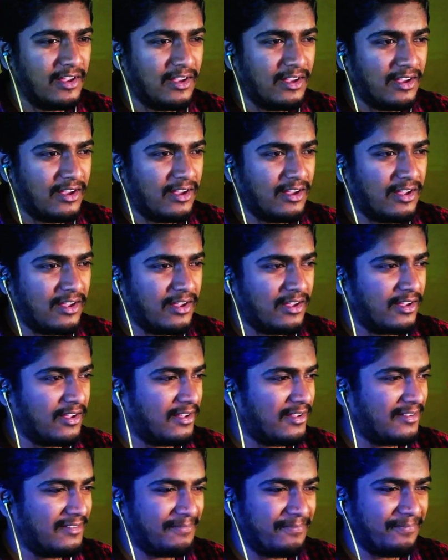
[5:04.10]
uh,
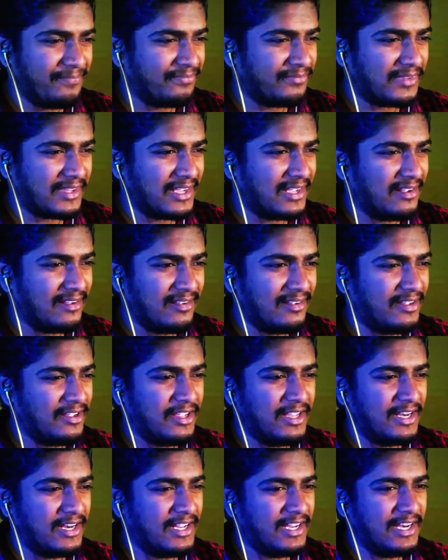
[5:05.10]

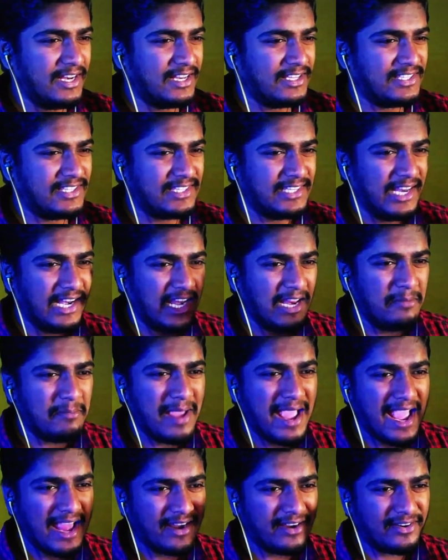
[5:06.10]
in a, in a silly
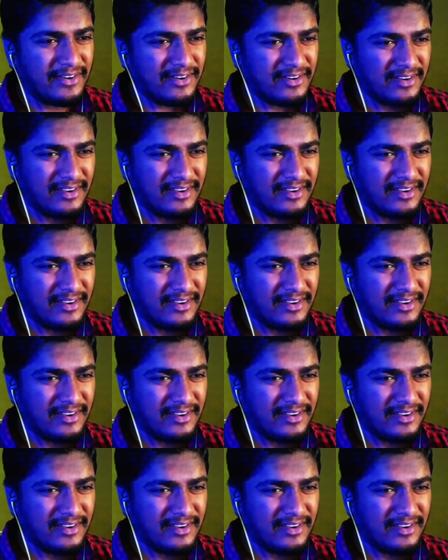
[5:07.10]
manner.